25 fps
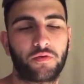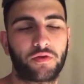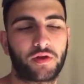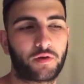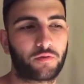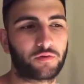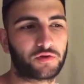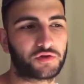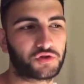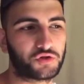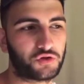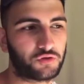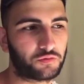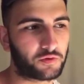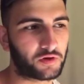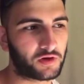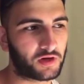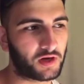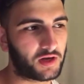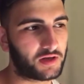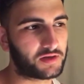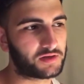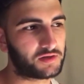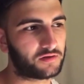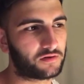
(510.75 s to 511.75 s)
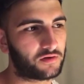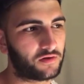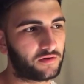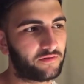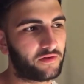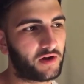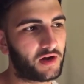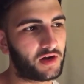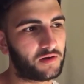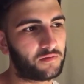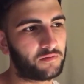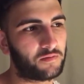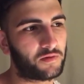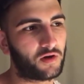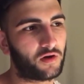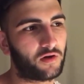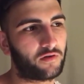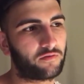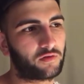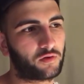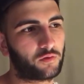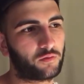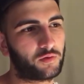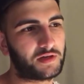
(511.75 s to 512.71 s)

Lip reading: They were super nice, you know, invited me over.